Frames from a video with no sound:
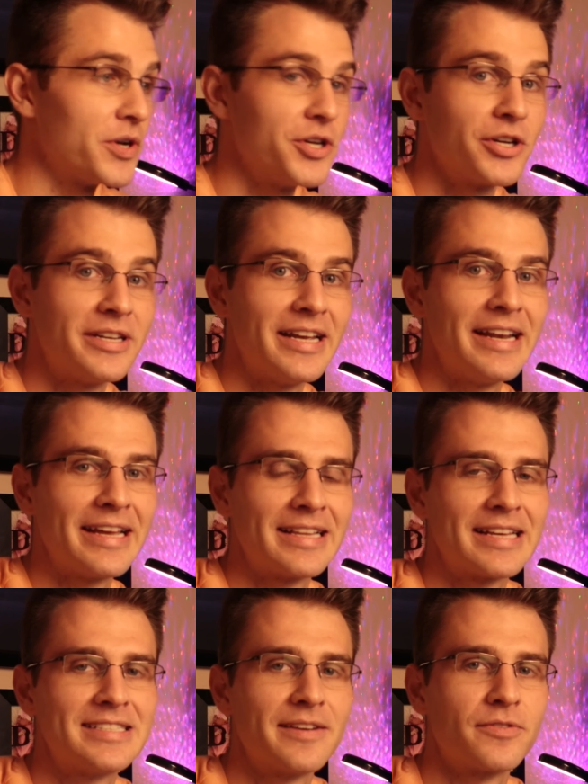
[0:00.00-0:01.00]
when you're getting
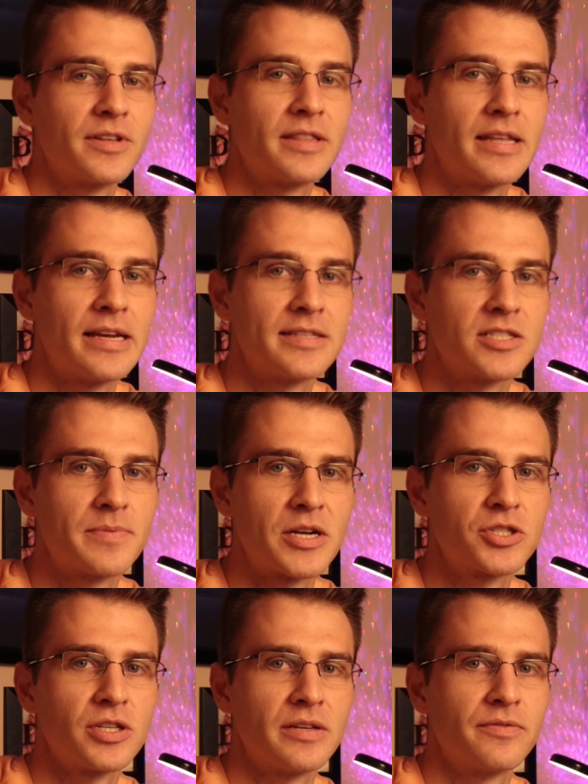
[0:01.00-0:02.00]
like different things,
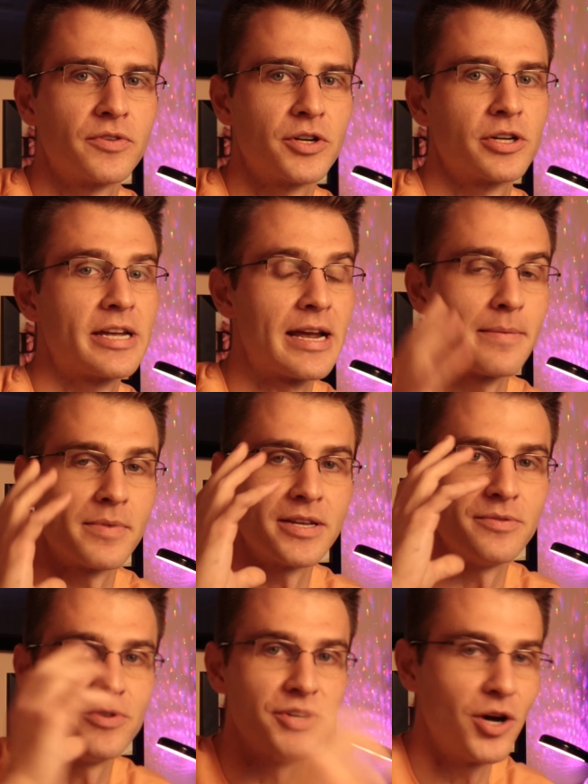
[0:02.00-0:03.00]
especially for your camera,
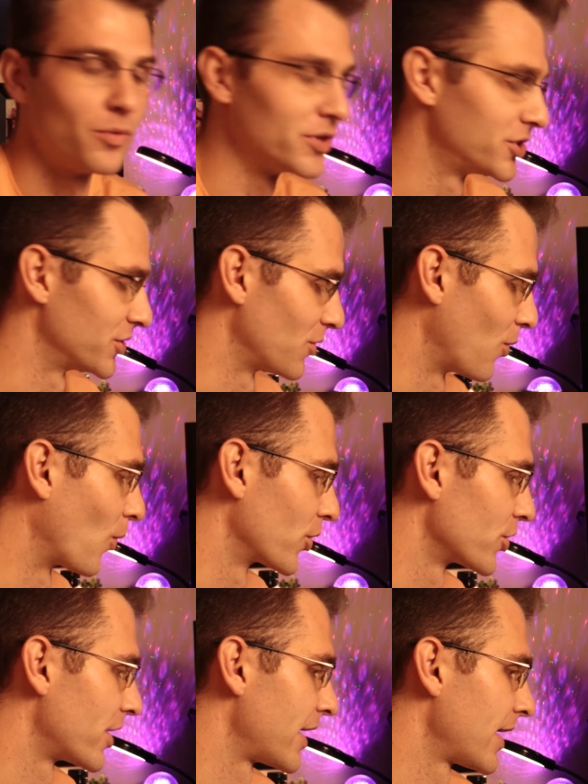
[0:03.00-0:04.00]
you know what you're
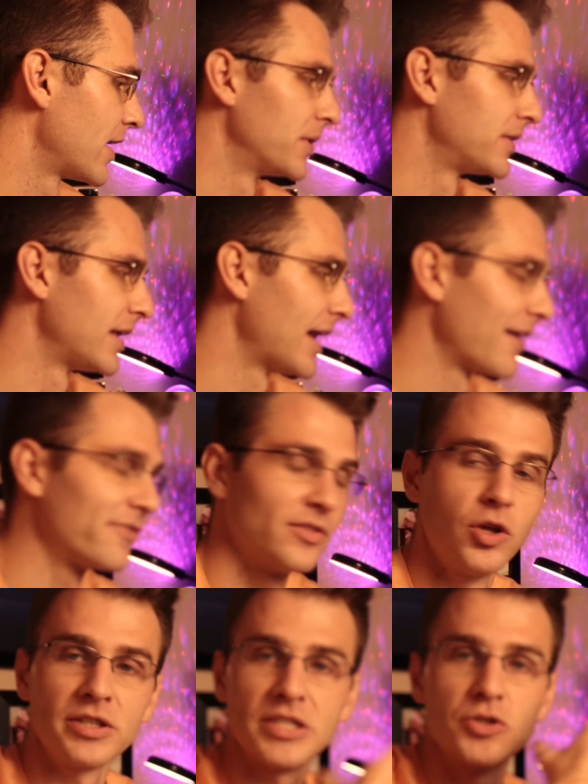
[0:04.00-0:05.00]
ordering. But then I
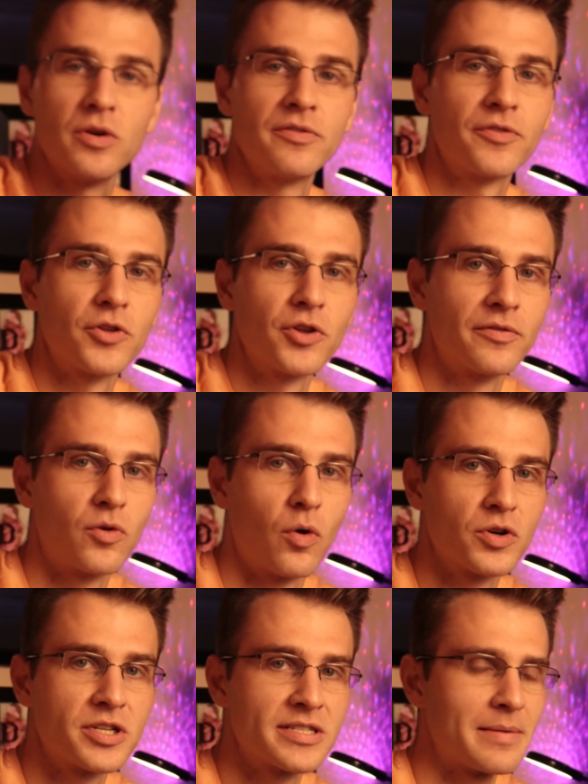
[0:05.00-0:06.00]
looked into it further, of
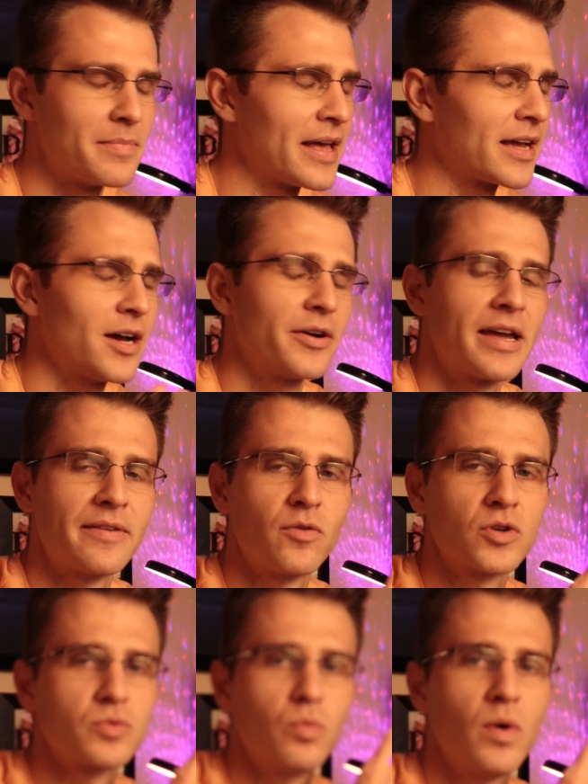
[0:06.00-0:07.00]
course, because I'm like, okay, of
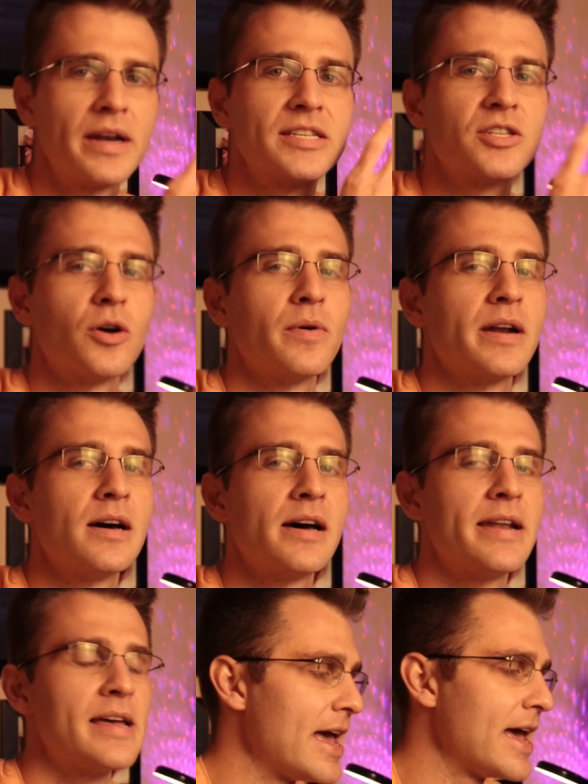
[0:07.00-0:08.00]
course, what is going
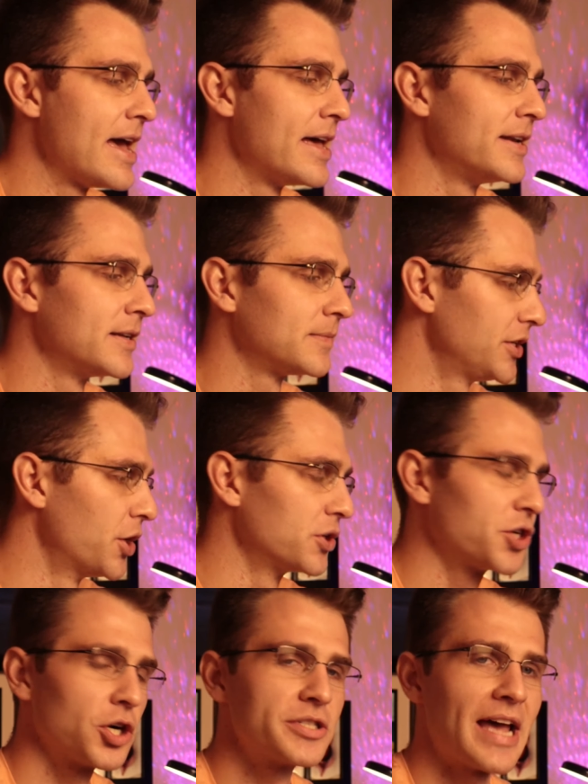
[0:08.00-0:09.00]
on? And,
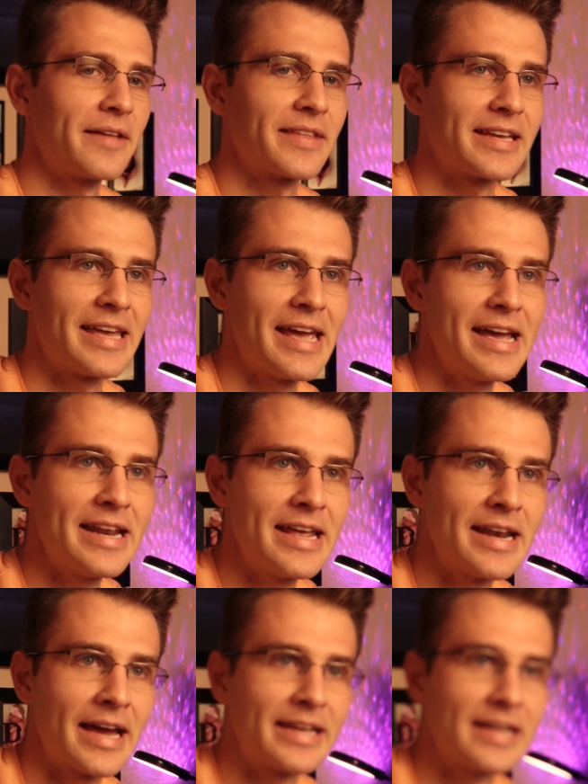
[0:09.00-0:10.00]
it turns out that
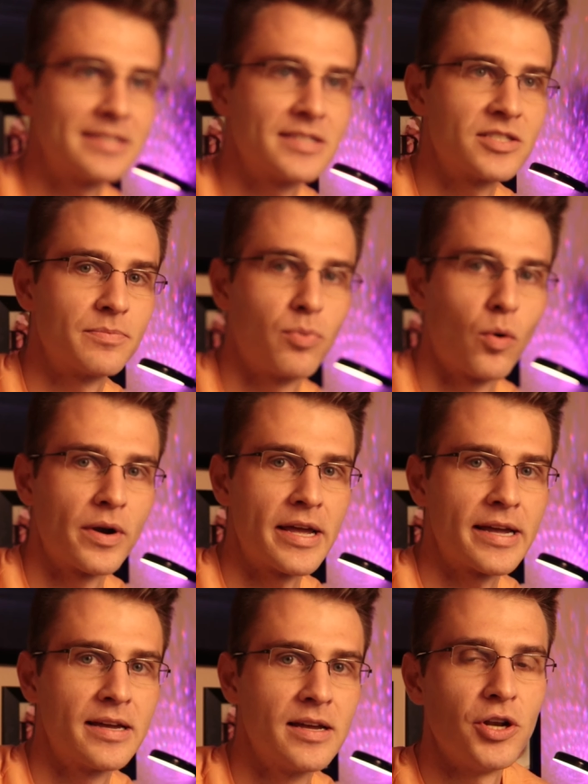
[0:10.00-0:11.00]
Canon, I guess, is
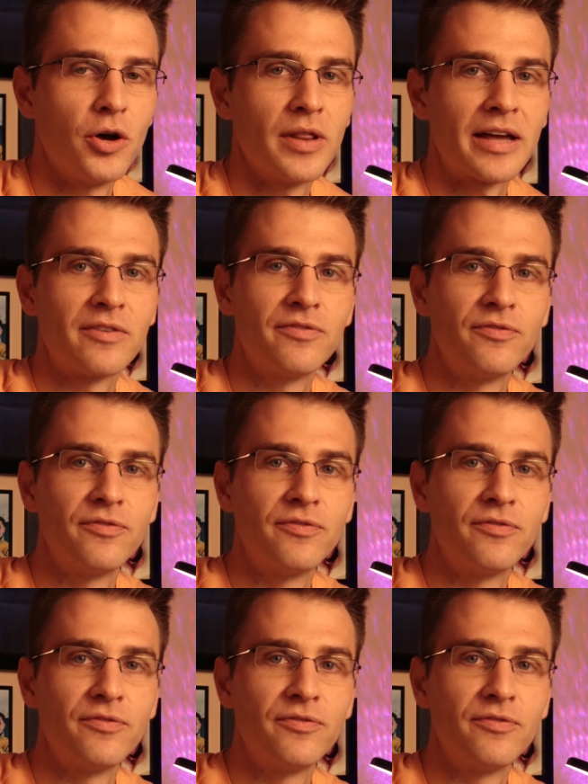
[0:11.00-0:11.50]
supporting, like